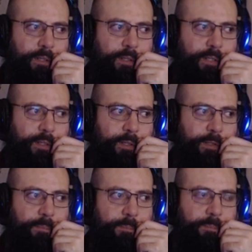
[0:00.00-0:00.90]

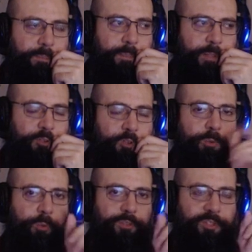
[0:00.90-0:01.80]
Uh, but the
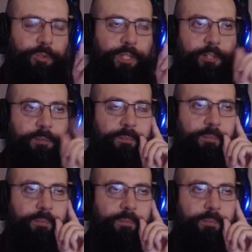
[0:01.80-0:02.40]
tumor was still there,